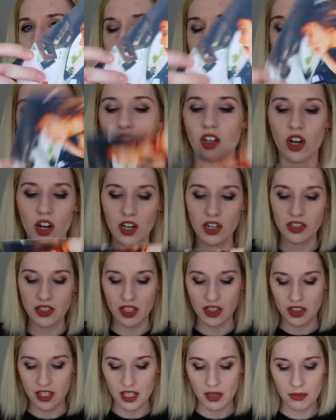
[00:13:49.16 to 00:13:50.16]
is the card. The
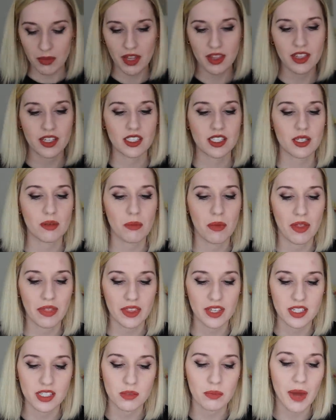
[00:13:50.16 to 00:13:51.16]
theme this
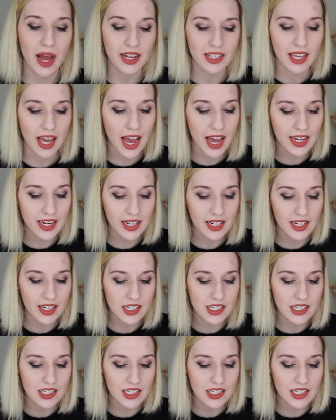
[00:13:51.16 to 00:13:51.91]
month is back at it.